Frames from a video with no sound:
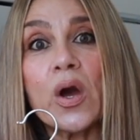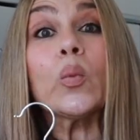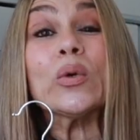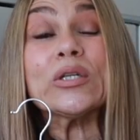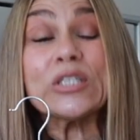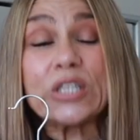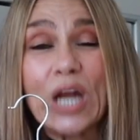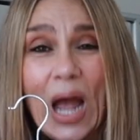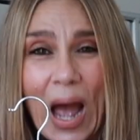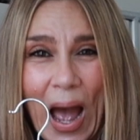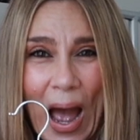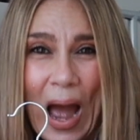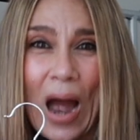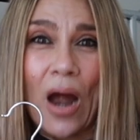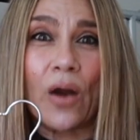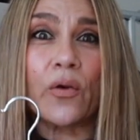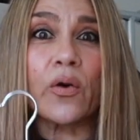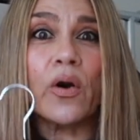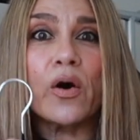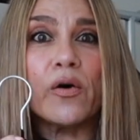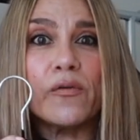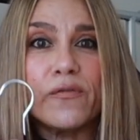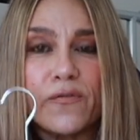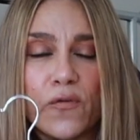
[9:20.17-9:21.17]
which are
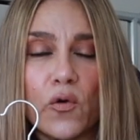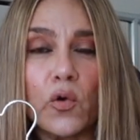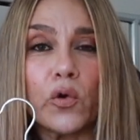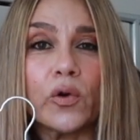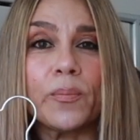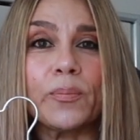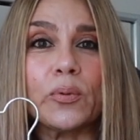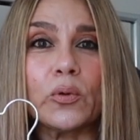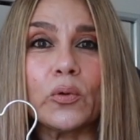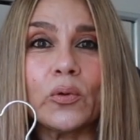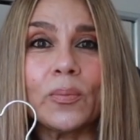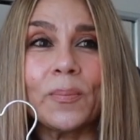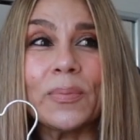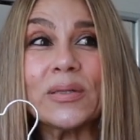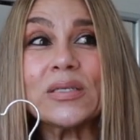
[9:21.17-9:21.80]
affordable,